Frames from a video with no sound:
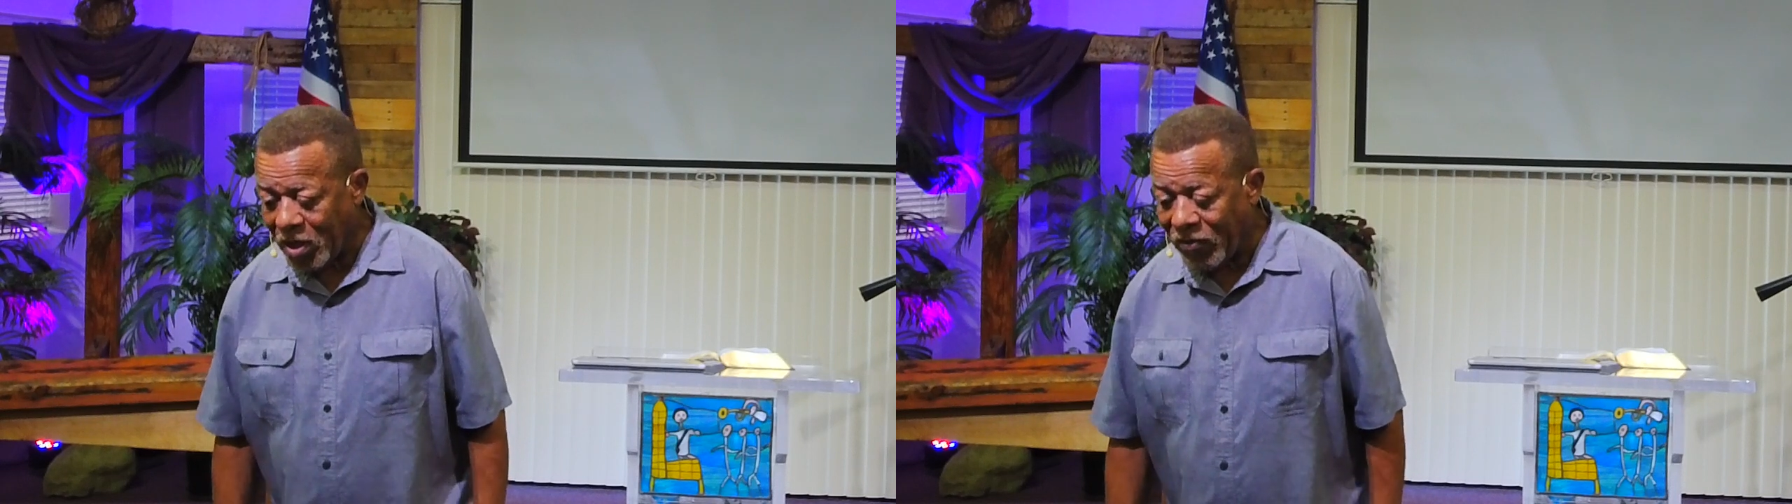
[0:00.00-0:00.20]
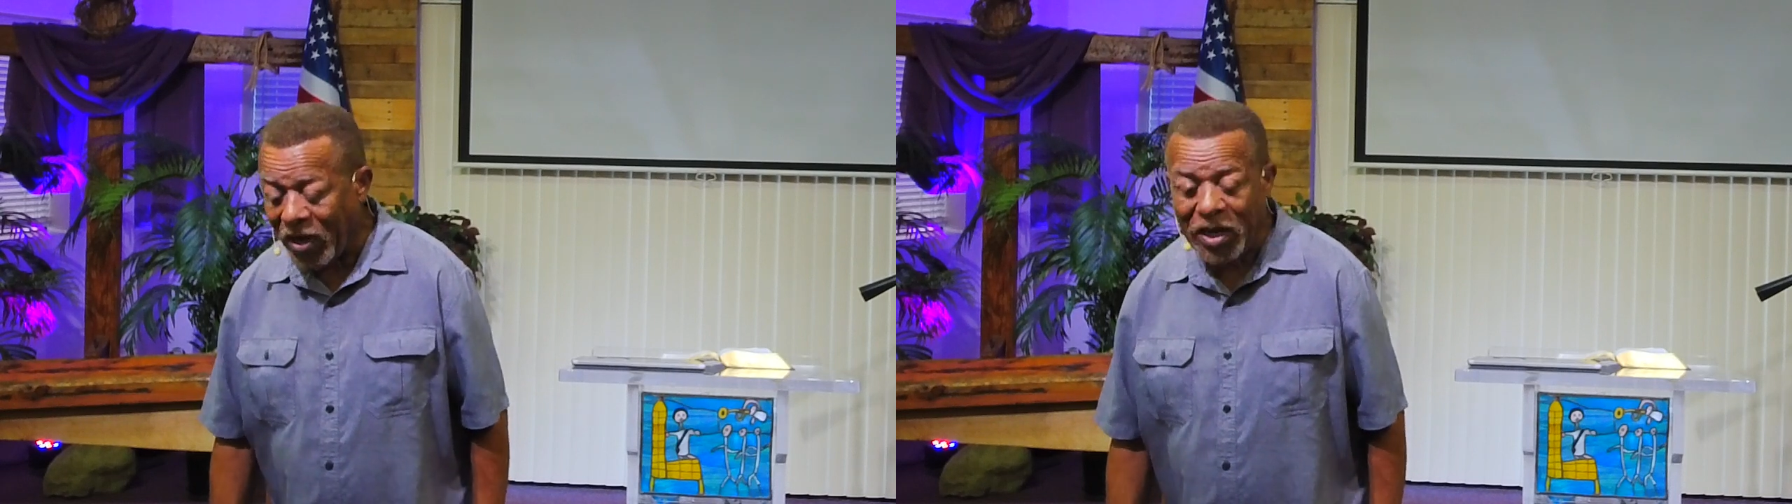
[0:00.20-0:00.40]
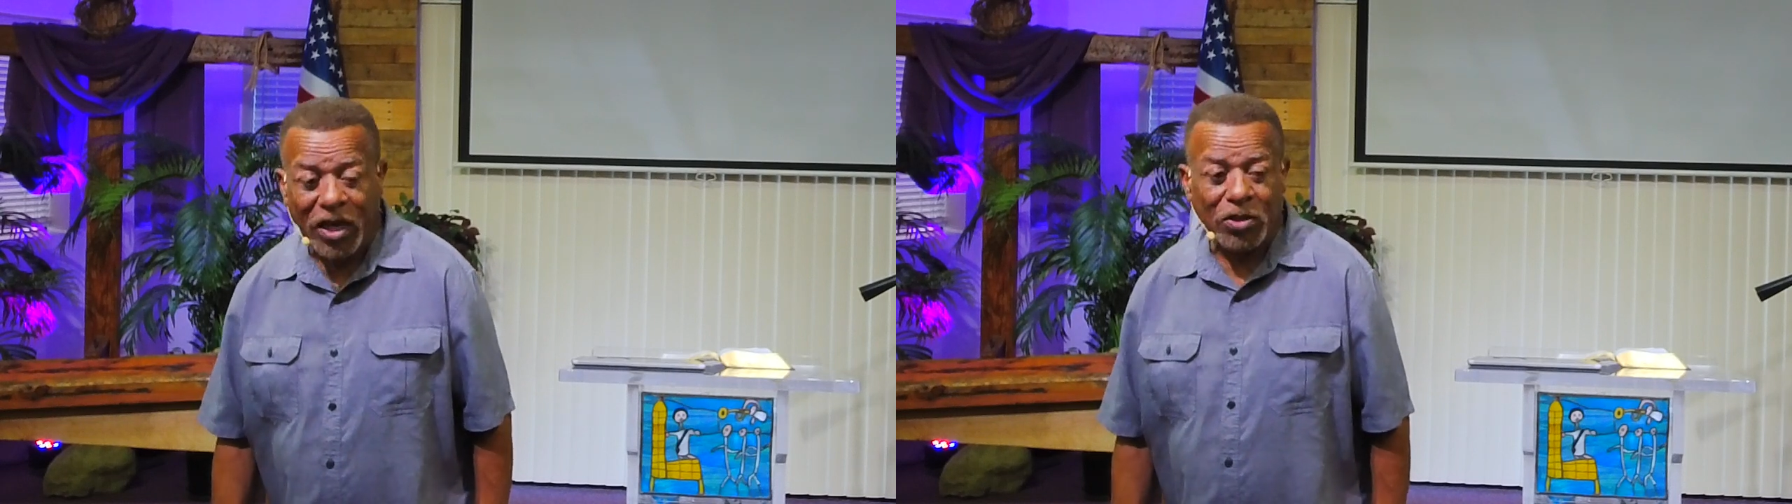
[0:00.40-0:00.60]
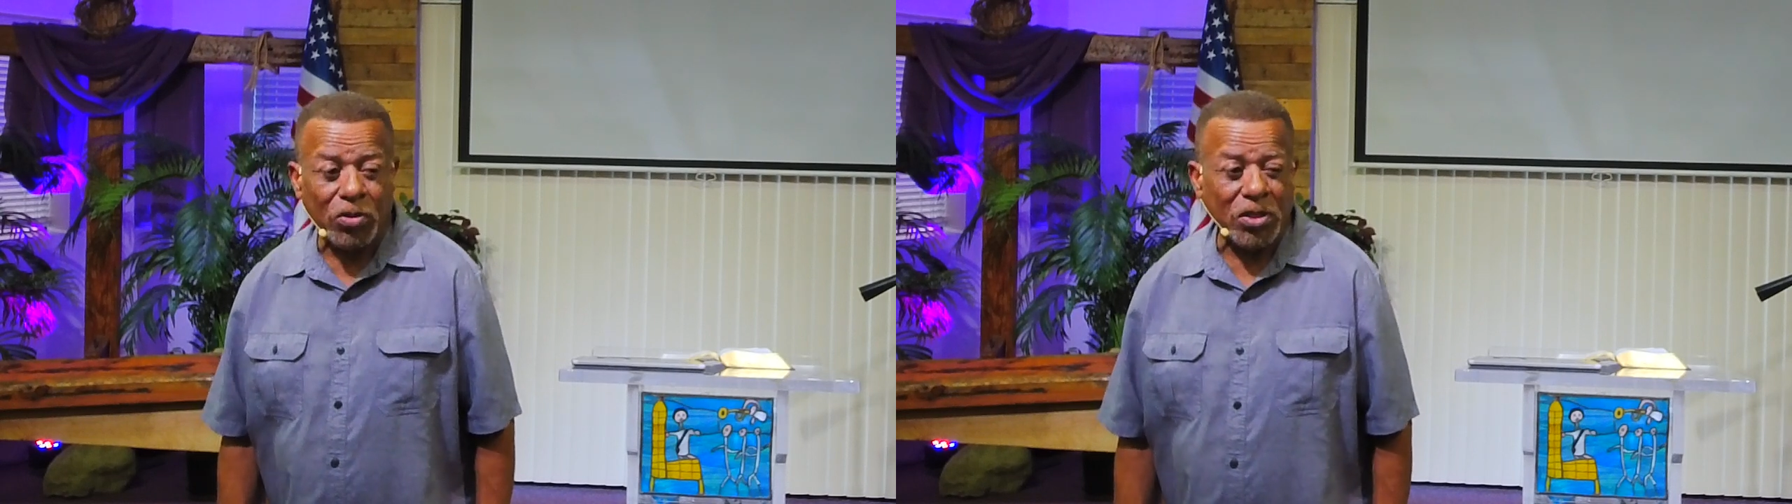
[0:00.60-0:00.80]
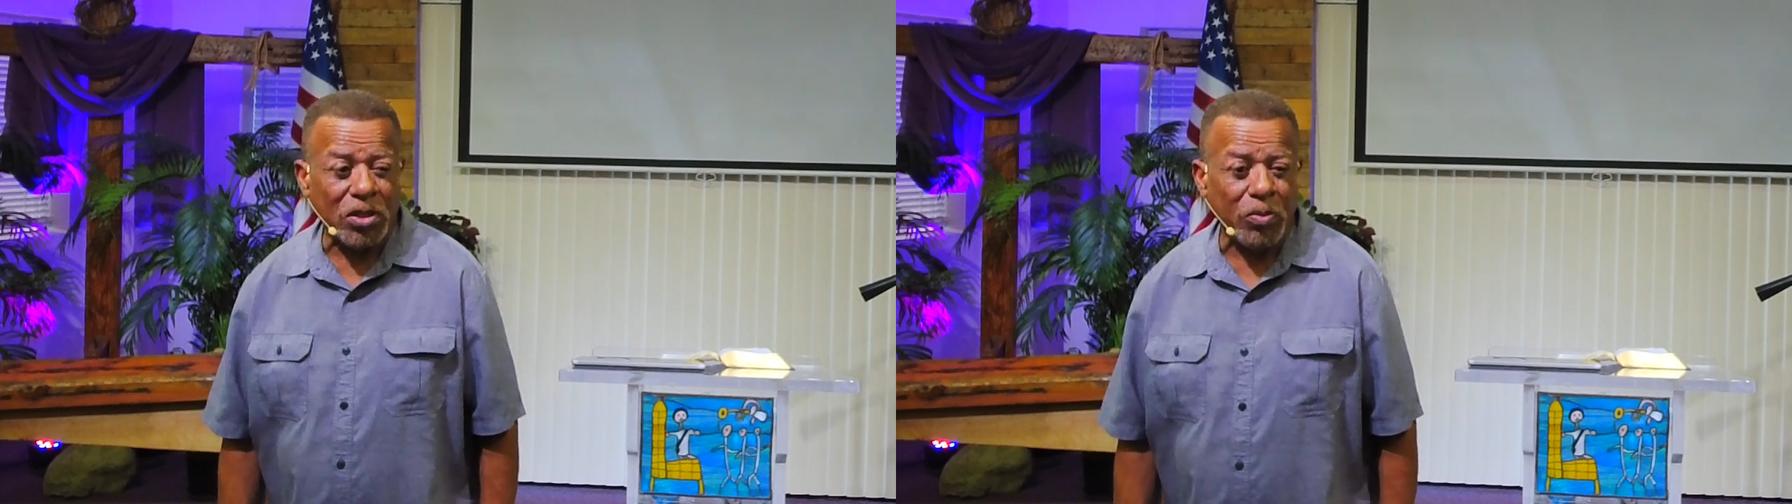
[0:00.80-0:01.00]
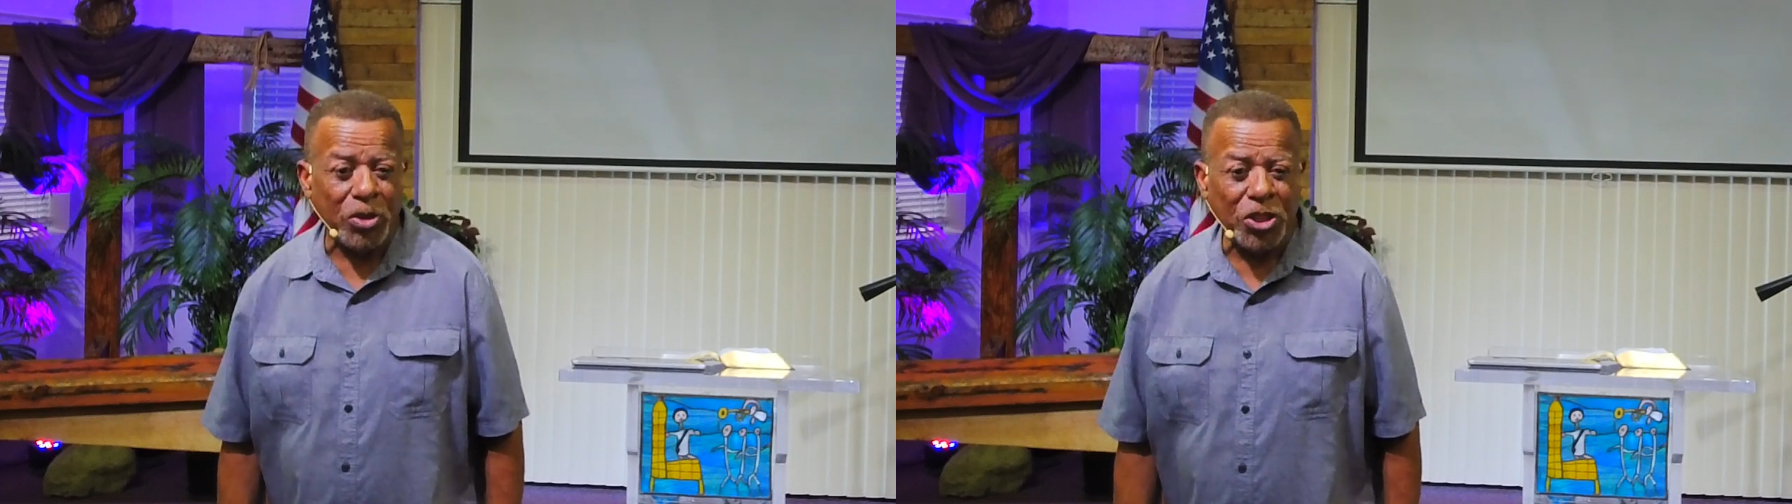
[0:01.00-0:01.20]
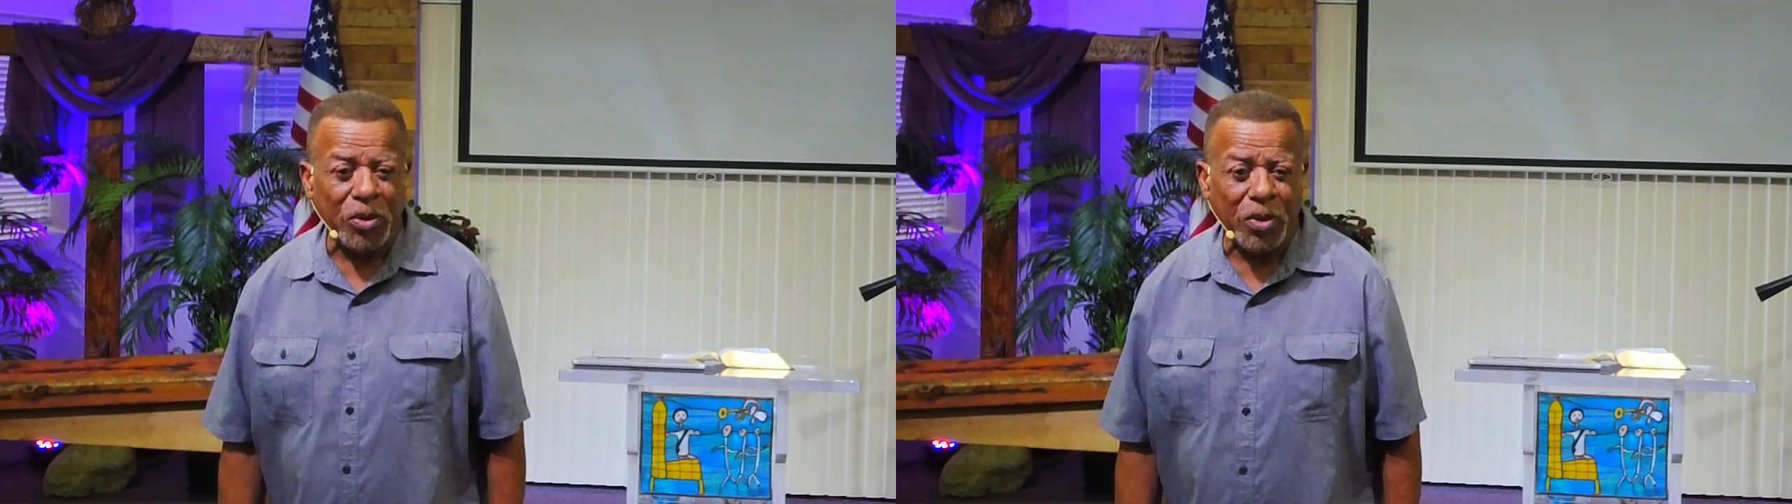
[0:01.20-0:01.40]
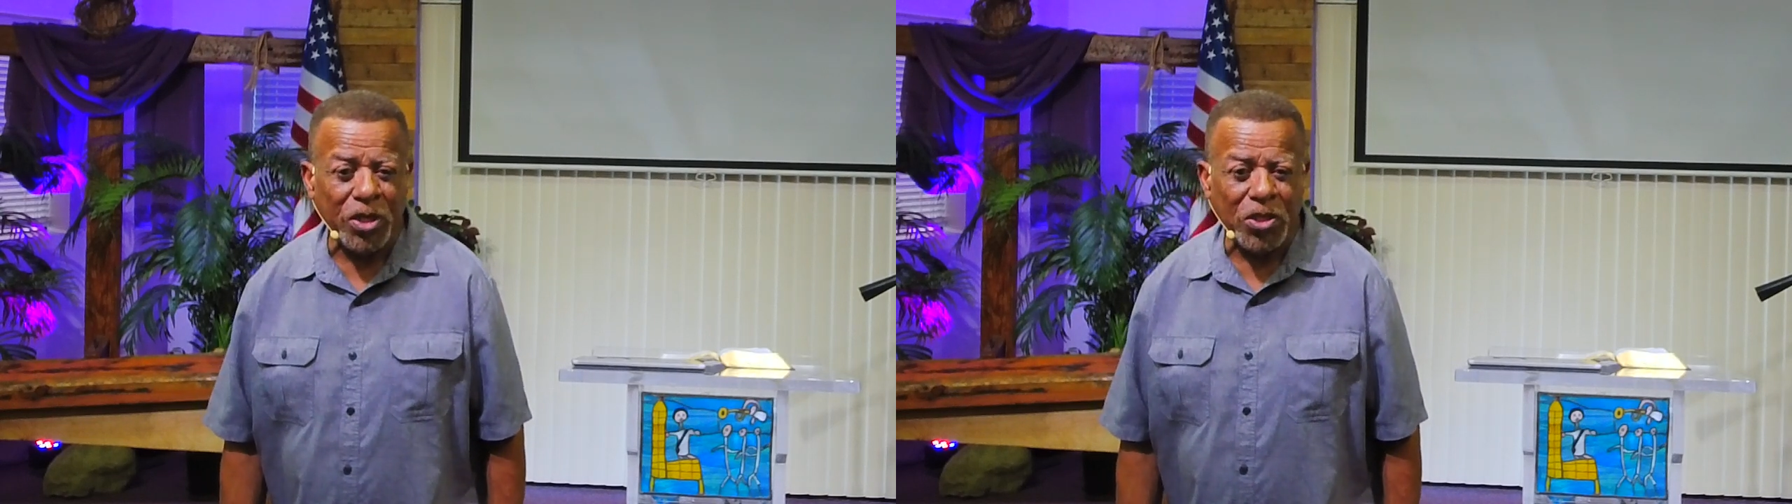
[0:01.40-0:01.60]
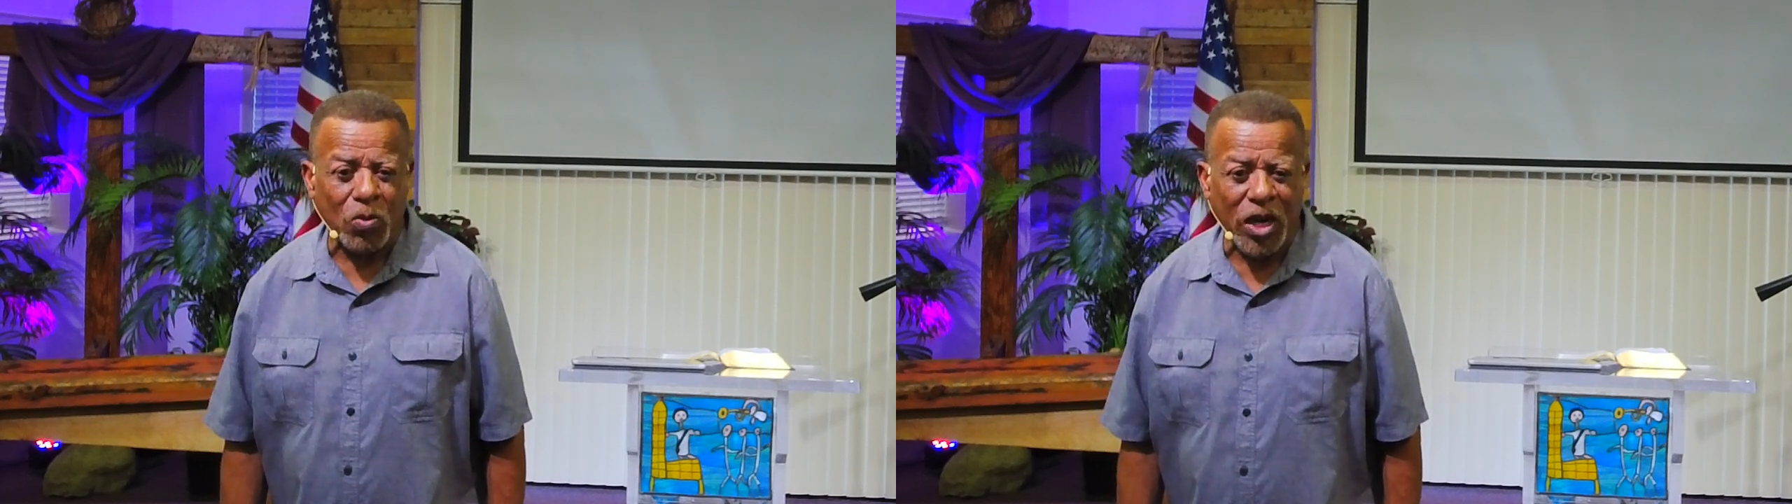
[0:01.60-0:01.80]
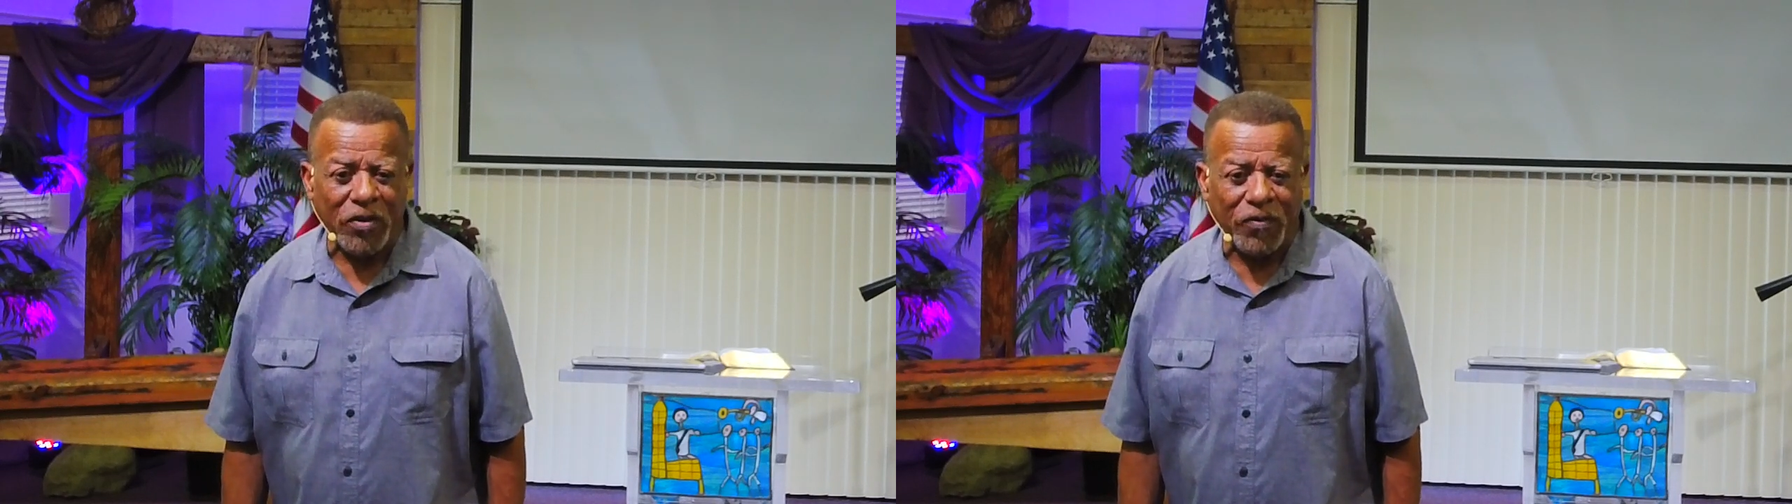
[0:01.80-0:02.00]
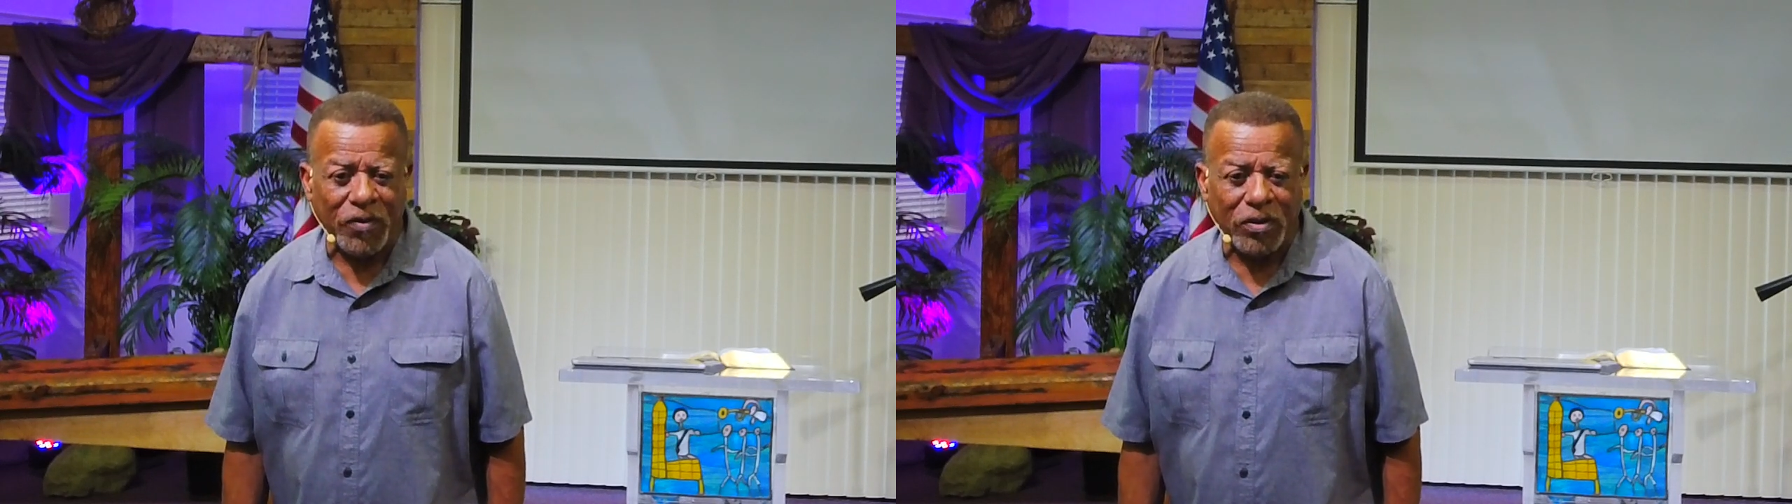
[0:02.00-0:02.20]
if I can't trust the bishop and his wife,